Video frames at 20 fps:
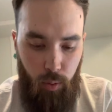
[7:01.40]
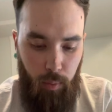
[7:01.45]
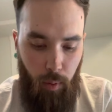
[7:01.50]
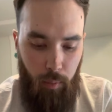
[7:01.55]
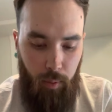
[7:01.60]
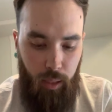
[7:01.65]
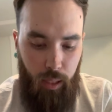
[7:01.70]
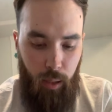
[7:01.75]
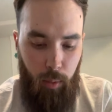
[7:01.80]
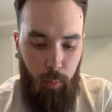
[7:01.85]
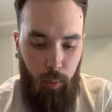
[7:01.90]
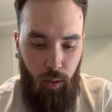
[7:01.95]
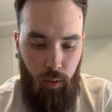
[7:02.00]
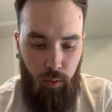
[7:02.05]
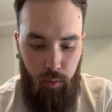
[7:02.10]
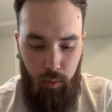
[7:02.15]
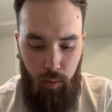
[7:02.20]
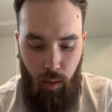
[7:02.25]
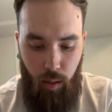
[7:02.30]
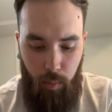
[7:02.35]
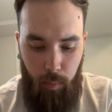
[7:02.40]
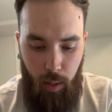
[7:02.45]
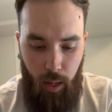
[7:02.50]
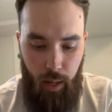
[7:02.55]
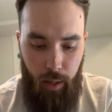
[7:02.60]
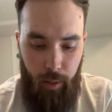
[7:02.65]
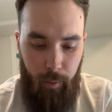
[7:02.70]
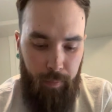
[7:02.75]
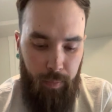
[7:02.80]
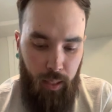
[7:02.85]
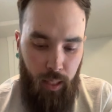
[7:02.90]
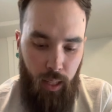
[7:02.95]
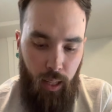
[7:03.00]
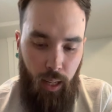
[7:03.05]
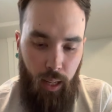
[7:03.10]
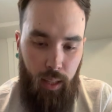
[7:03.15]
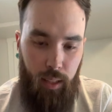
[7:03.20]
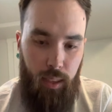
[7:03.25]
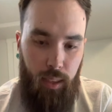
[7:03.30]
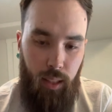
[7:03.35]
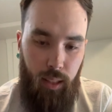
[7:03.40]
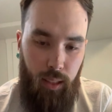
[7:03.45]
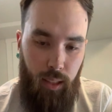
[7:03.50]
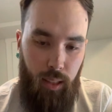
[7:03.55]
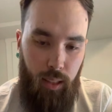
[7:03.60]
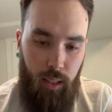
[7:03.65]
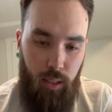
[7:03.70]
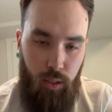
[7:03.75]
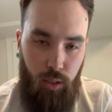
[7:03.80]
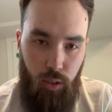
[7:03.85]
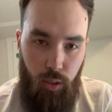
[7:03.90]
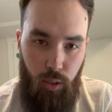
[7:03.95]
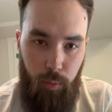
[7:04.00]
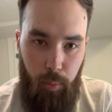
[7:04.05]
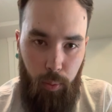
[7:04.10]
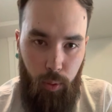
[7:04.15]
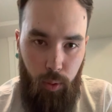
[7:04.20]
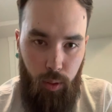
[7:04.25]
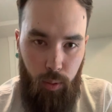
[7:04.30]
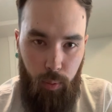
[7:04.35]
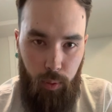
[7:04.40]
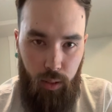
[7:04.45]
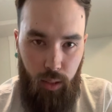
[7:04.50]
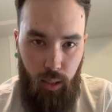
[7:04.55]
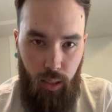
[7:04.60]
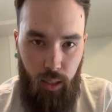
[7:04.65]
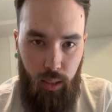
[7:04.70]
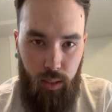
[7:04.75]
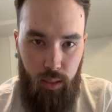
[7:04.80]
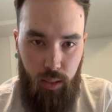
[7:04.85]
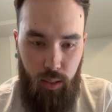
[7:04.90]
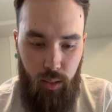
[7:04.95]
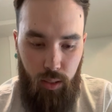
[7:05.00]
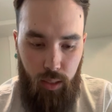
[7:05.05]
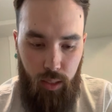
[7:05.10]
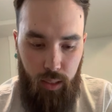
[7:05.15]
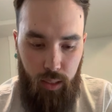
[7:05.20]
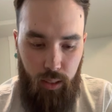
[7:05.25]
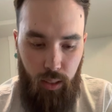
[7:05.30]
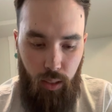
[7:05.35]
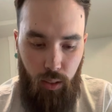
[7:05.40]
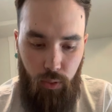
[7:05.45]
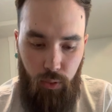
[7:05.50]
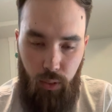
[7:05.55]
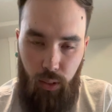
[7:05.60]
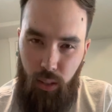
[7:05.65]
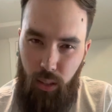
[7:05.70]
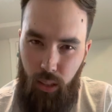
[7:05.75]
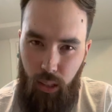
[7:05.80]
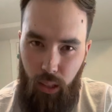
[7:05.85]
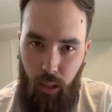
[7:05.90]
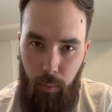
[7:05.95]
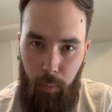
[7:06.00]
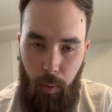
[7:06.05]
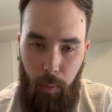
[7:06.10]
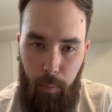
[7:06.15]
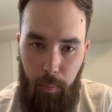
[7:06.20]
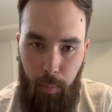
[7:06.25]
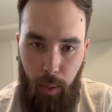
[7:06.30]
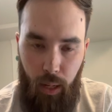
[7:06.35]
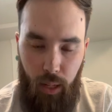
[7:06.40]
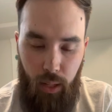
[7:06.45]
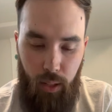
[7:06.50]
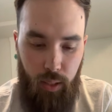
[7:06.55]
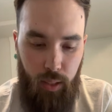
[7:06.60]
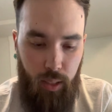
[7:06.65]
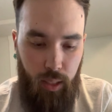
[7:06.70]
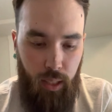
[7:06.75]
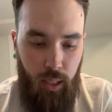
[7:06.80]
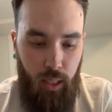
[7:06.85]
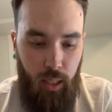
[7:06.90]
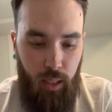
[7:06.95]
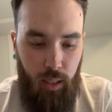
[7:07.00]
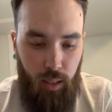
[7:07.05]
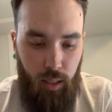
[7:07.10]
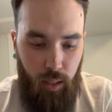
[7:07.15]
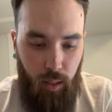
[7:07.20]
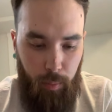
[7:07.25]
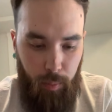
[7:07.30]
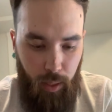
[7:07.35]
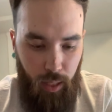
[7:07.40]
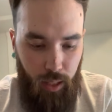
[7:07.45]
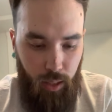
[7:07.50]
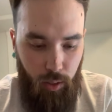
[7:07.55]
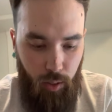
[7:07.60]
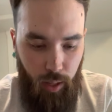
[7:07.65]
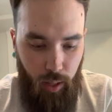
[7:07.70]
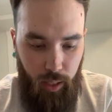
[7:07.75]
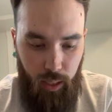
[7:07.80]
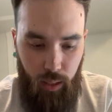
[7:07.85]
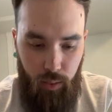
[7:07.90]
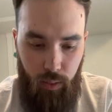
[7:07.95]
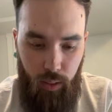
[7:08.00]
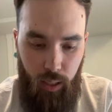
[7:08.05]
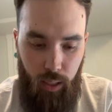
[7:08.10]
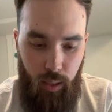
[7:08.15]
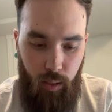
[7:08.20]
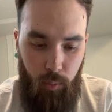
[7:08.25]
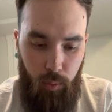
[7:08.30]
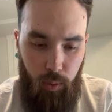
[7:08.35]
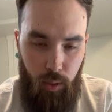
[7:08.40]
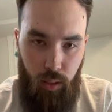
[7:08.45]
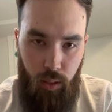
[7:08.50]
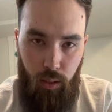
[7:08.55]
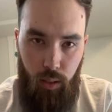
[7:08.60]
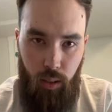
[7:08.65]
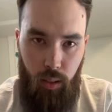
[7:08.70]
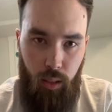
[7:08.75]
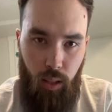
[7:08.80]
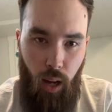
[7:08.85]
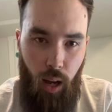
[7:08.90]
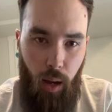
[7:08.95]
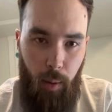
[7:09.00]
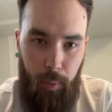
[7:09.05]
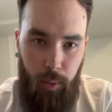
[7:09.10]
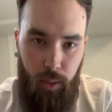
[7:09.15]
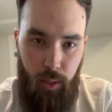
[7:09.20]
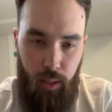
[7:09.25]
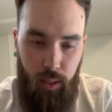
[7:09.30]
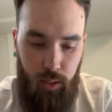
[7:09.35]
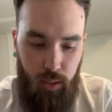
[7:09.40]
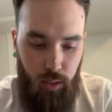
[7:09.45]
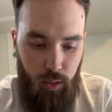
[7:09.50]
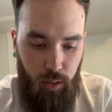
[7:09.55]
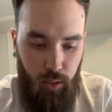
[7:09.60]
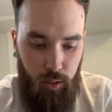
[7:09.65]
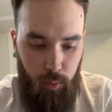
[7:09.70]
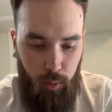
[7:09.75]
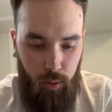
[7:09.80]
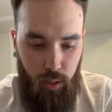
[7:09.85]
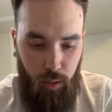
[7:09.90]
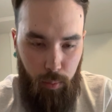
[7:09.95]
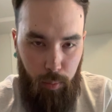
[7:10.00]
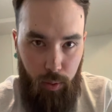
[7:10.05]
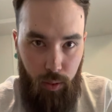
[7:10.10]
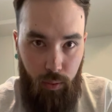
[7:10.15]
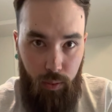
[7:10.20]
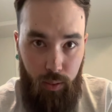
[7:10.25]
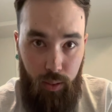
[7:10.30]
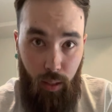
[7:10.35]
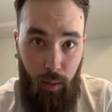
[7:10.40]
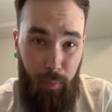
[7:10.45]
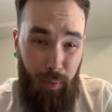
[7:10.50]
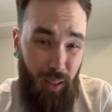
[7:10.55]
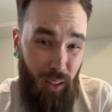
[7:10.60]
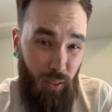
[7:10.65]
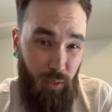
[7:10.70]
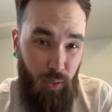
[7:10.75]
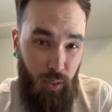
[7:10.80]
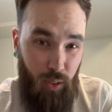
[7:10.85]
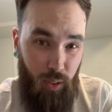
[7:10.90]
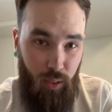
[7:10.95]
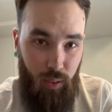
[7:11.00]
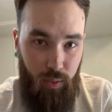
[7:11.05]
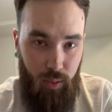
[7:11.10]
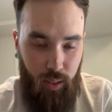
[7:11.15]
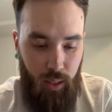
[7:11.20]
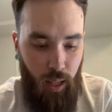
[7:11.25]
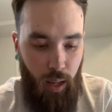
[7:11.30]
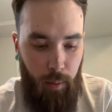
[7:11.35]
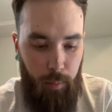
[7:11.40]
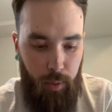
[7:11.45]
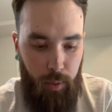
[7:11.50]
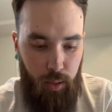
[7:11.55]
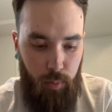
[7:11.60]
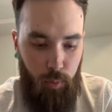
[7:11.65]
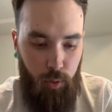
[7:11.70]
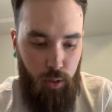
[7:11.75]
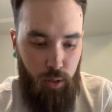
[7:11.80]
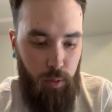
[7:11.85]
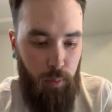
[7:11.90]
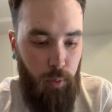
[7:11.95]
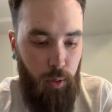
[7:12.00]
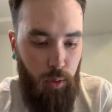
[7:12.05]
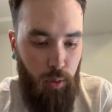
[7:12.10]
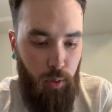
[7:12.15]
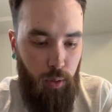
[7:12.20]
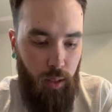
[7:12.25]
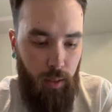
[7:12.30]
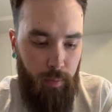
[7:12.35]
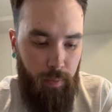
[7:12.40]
maybe keep one of them in my bag. I think that this Newport with the insert is going to feel a little bit better. And I know I can even get one of the copper inserts, which I believe is going to make it feel even that much more smooth,